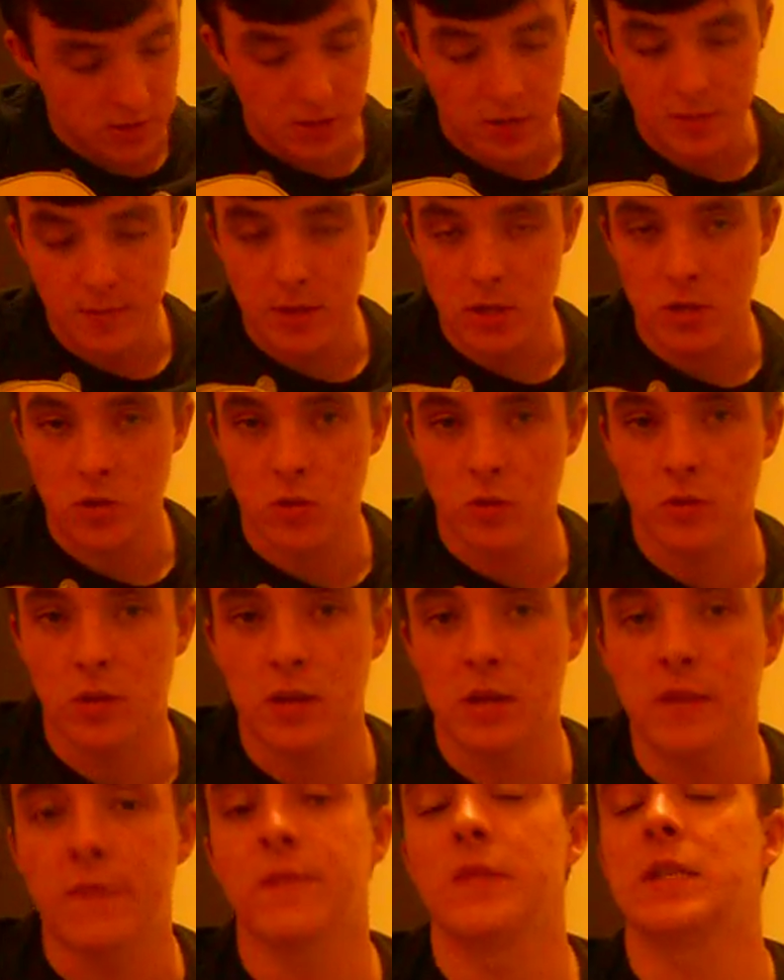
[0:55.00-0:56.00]
the C major chord.
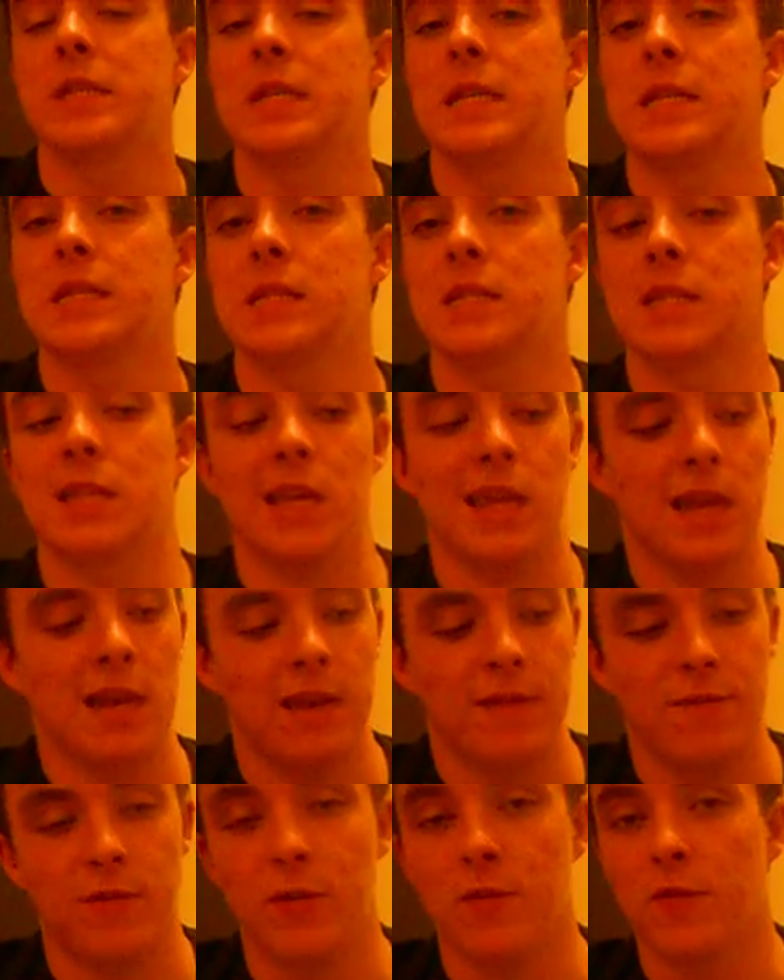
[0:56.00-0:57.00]
The difference is that you
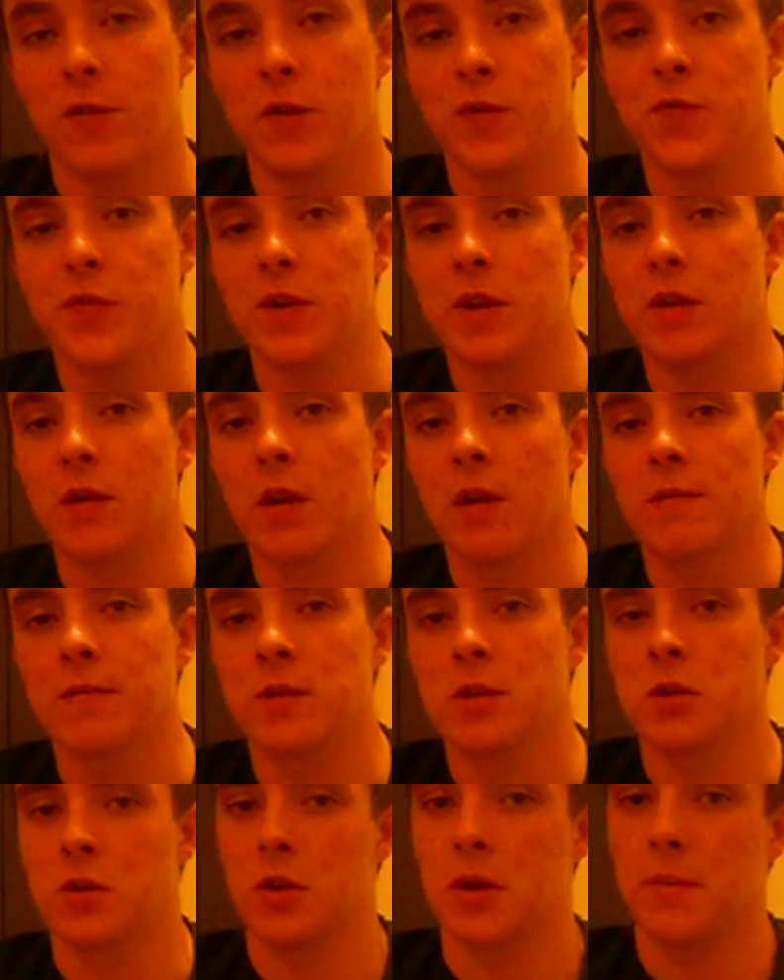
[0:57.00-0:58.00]
lift your first finger off
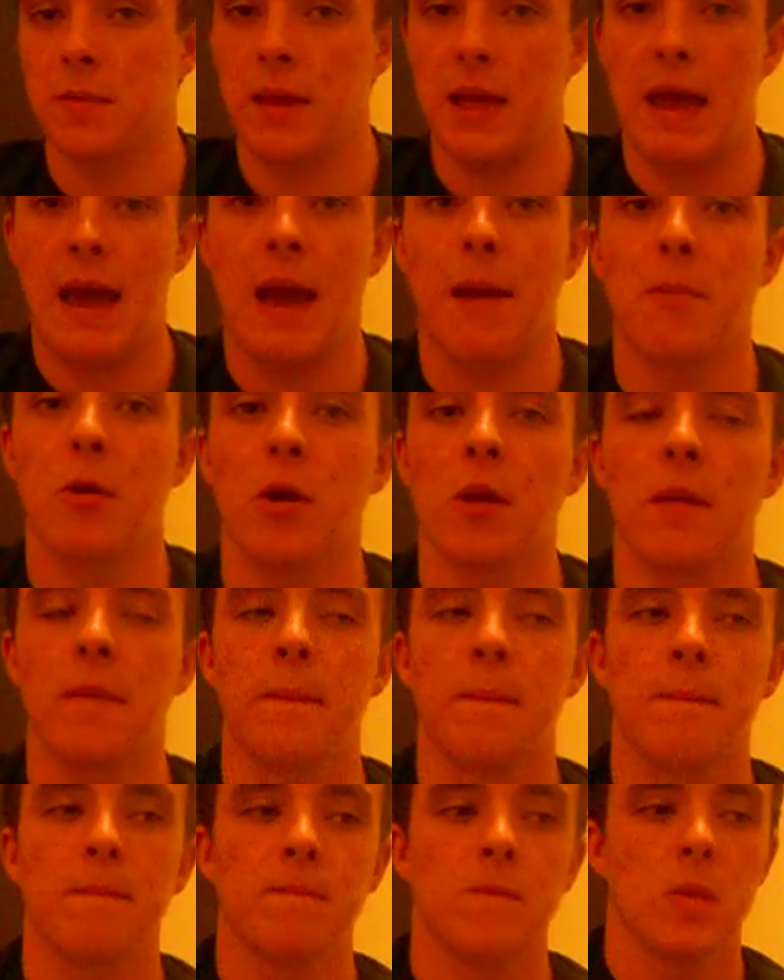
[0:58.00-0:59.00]
because you're going to play a hammer on,
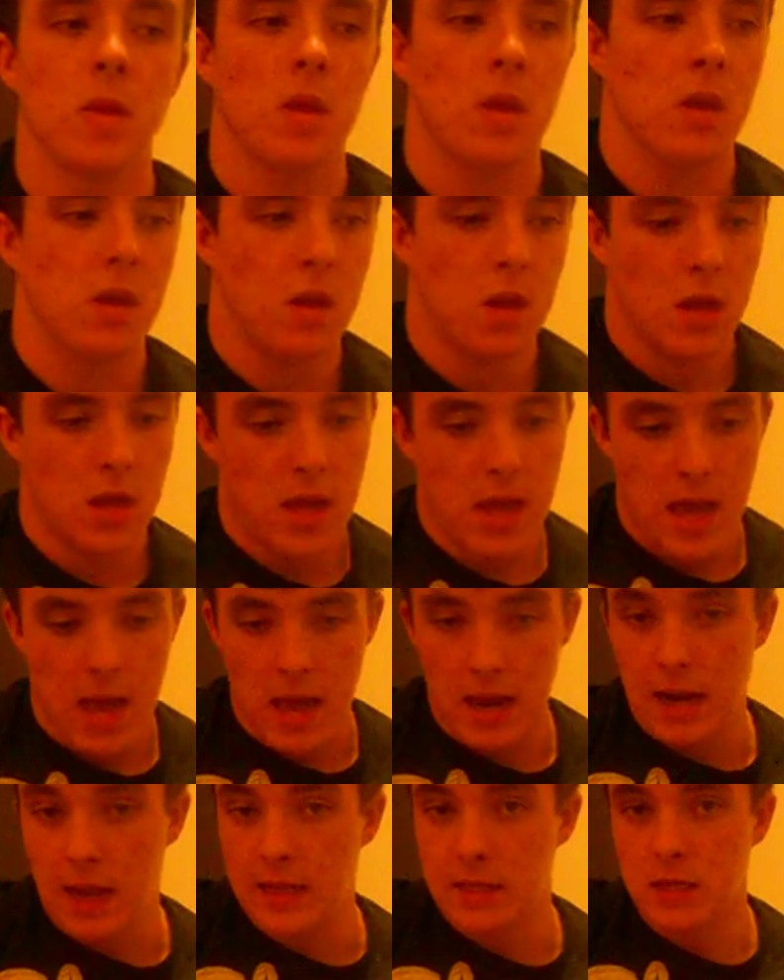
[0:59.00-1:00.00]

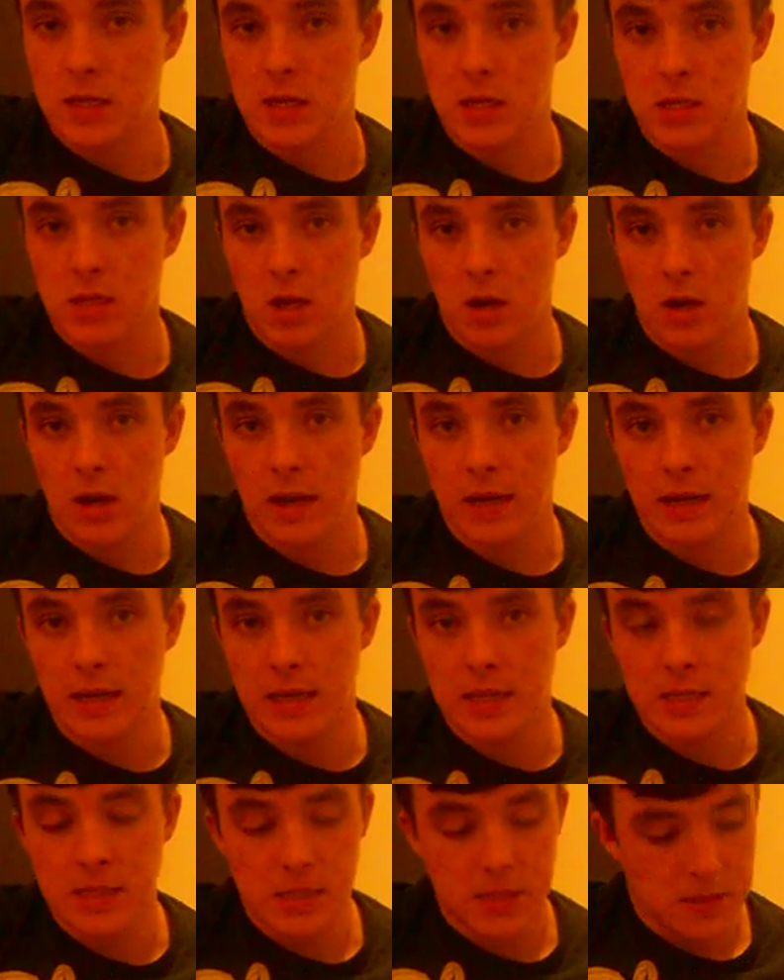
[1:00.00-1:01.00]
and that's going to sound like
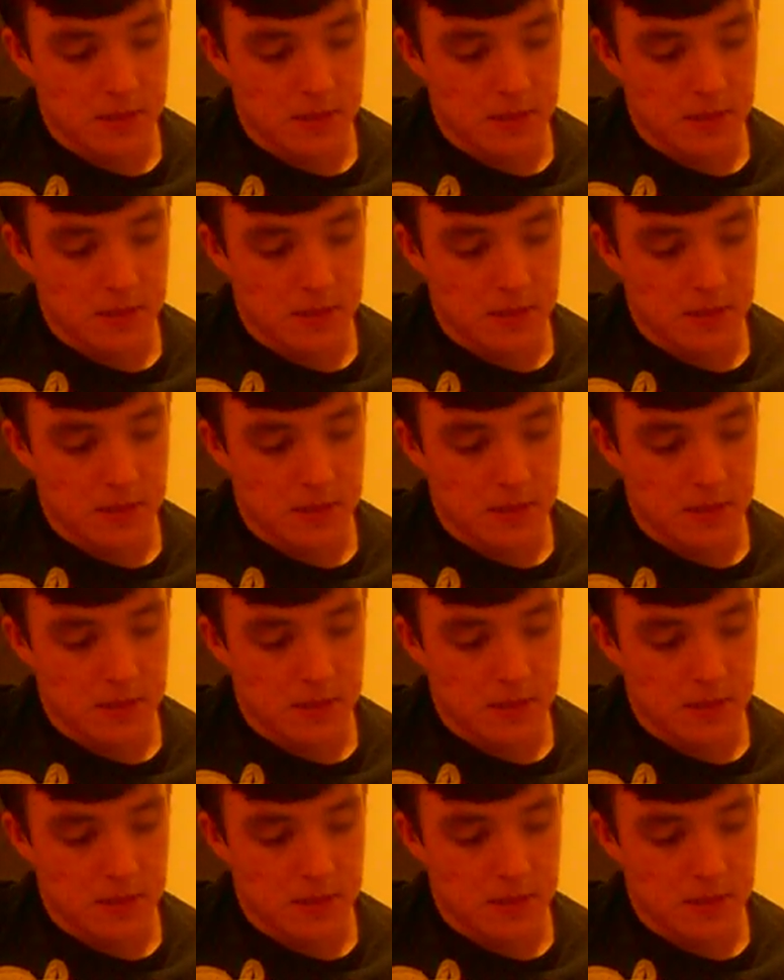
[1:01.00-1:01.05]
this.